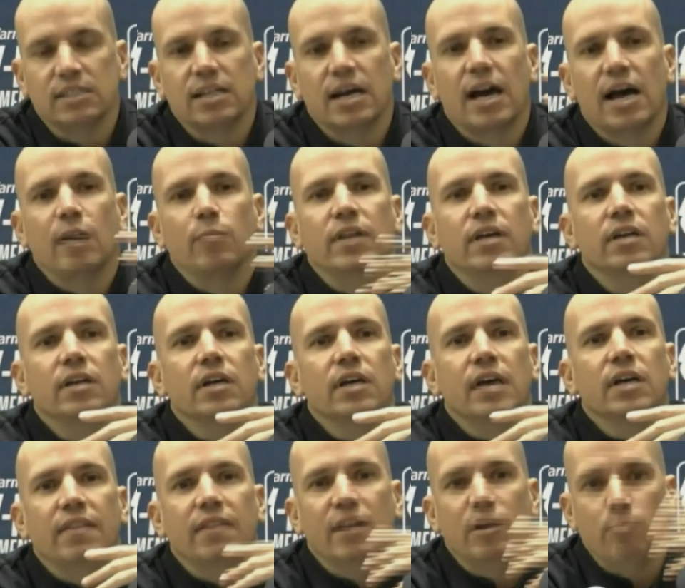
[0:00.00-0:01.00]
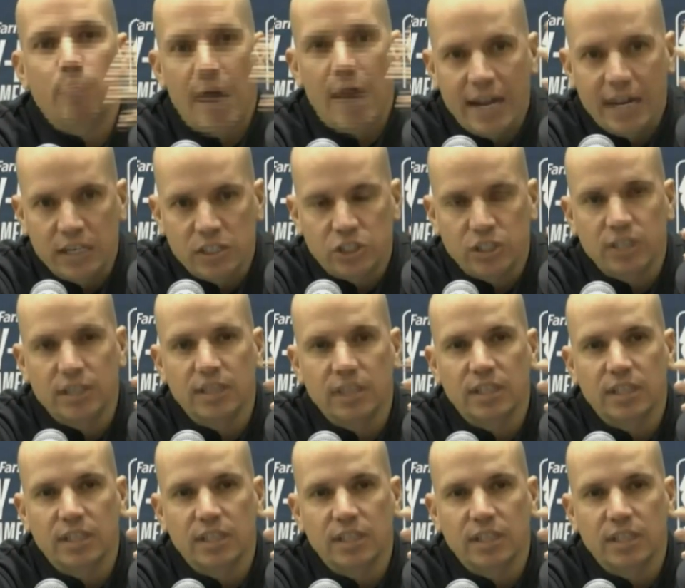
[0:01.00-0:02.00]
time, and then and then managing
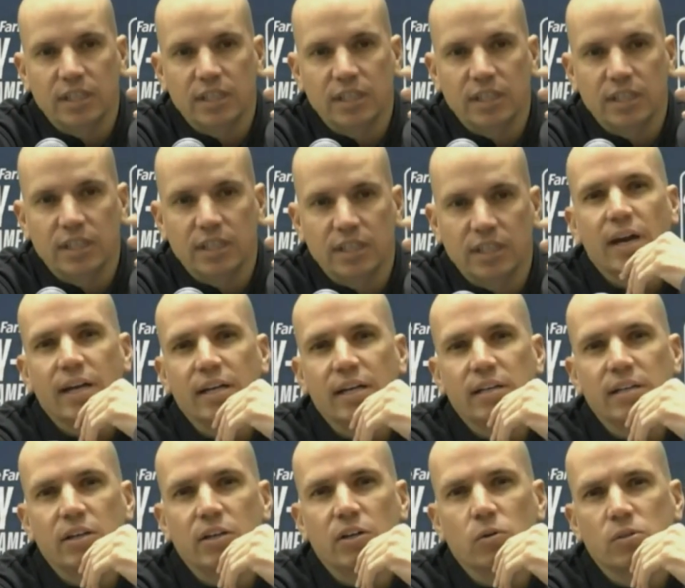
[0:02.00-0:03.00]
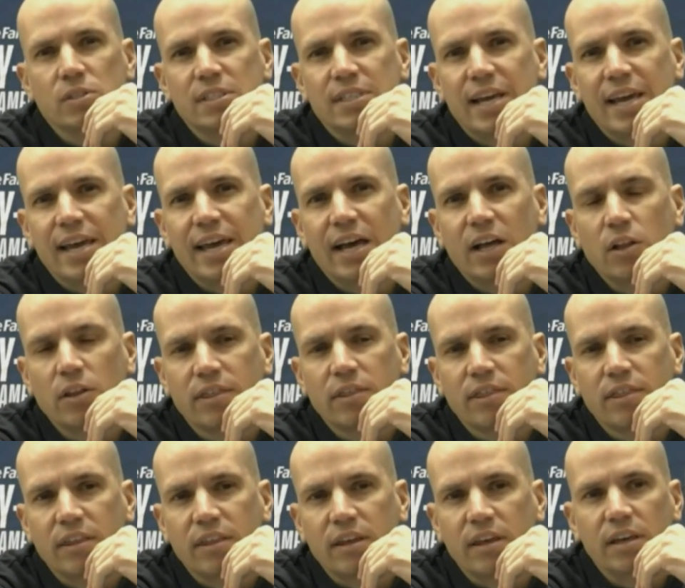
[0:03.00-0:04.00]
the team, try to, you know, stay
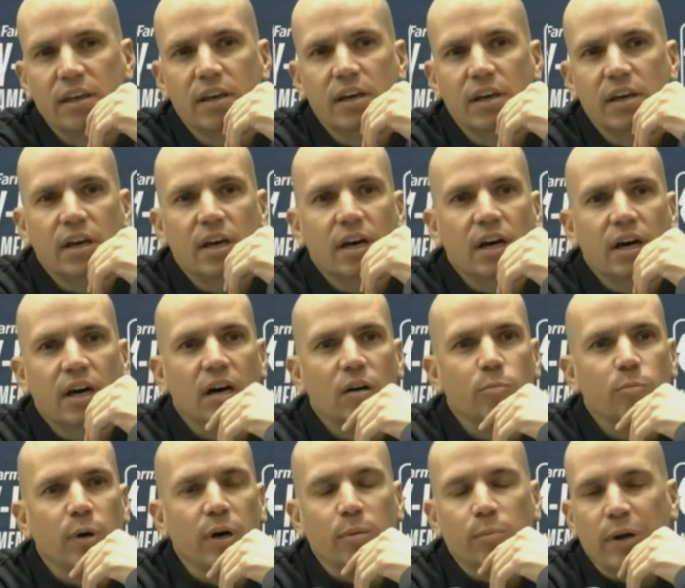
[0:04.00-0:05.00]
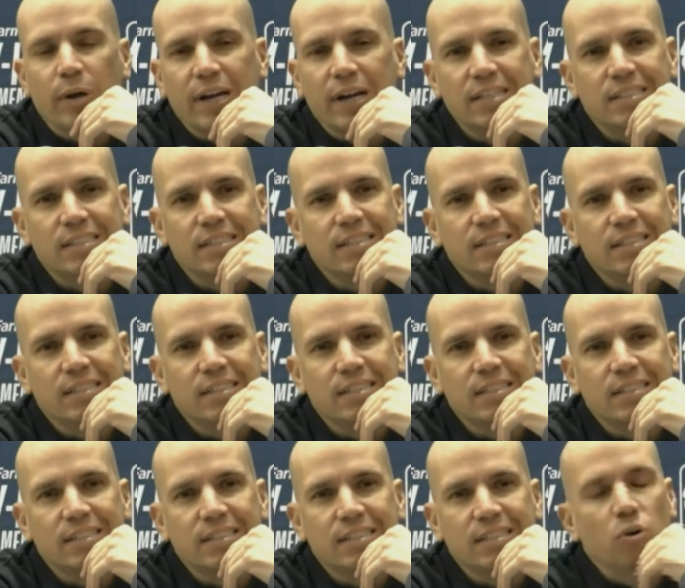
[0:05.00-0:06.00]
healthy. Uh, but but I tell you,
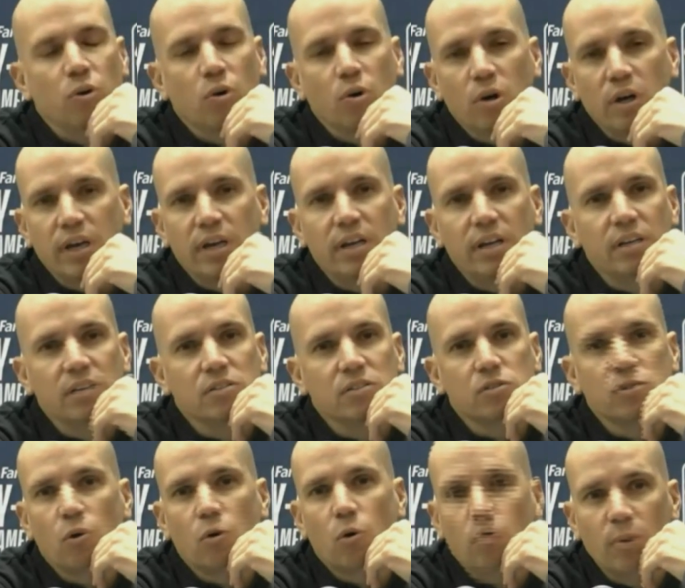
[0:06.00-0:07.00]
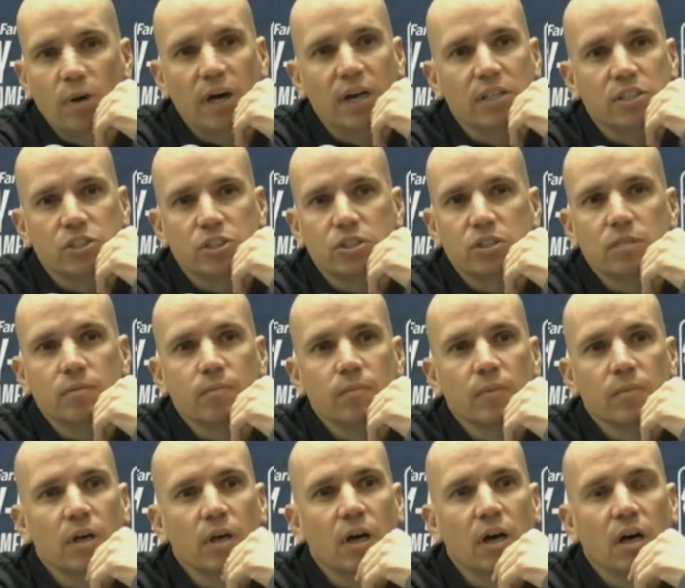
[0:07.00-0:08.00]
I enjoyed so
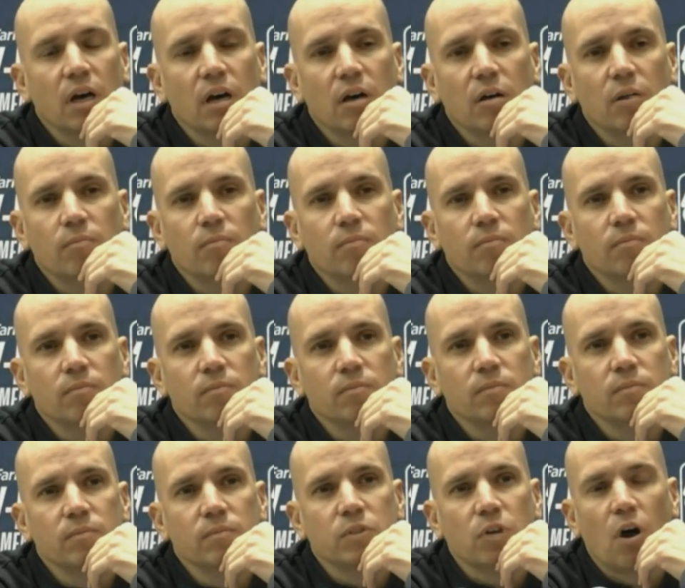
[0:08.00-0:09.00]
much. Um,